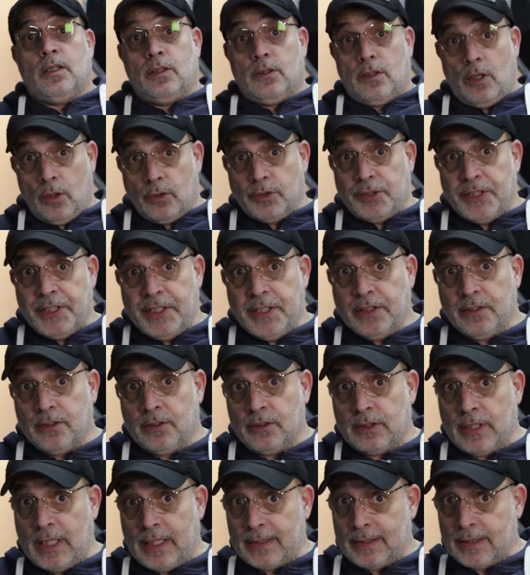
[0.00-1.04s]
Note
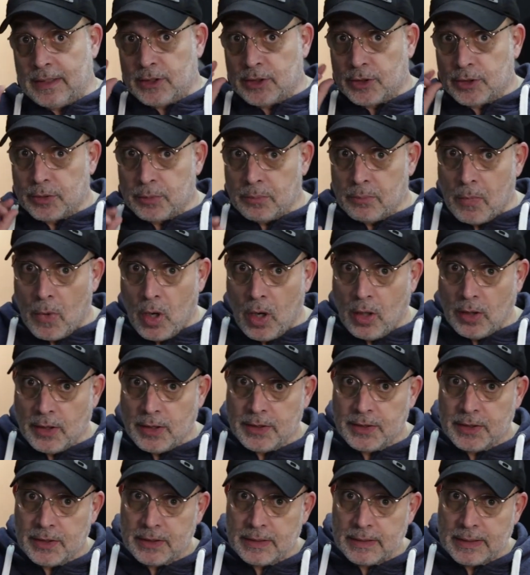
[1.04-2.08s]
here that the
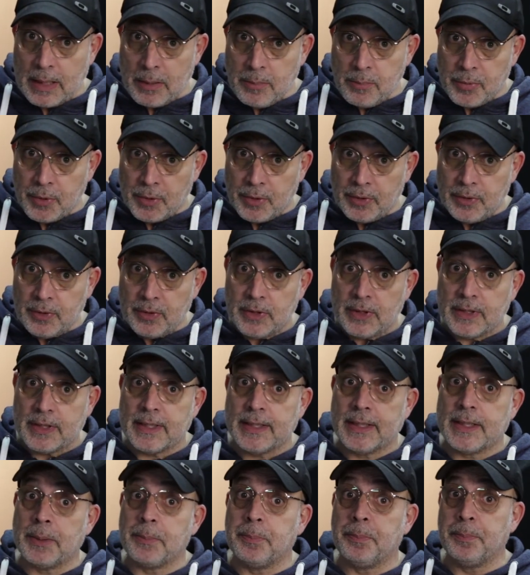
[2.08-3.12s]
smaller the number,
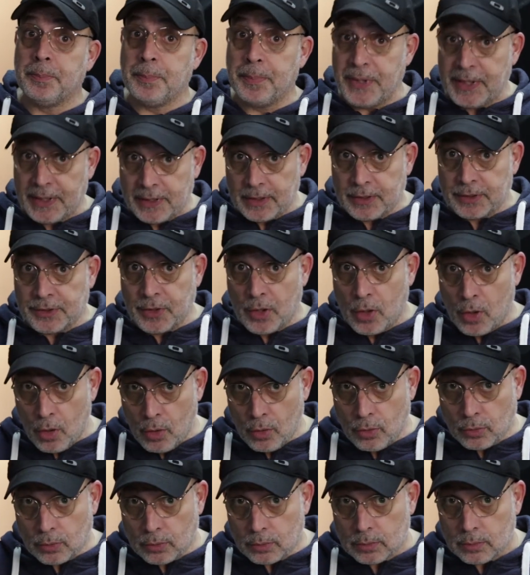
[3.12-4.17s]
the bigger the
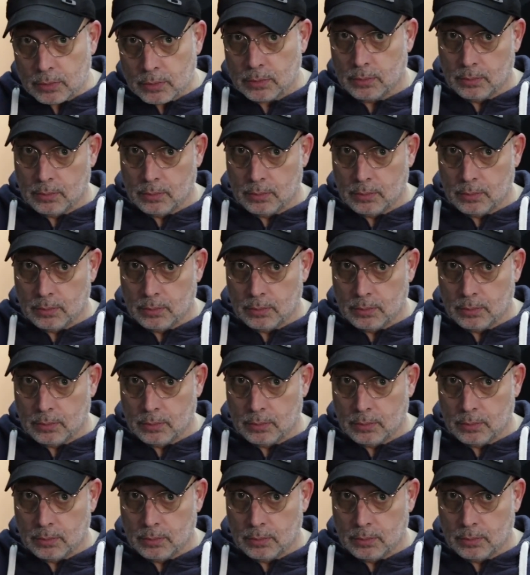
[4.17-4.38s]
hole.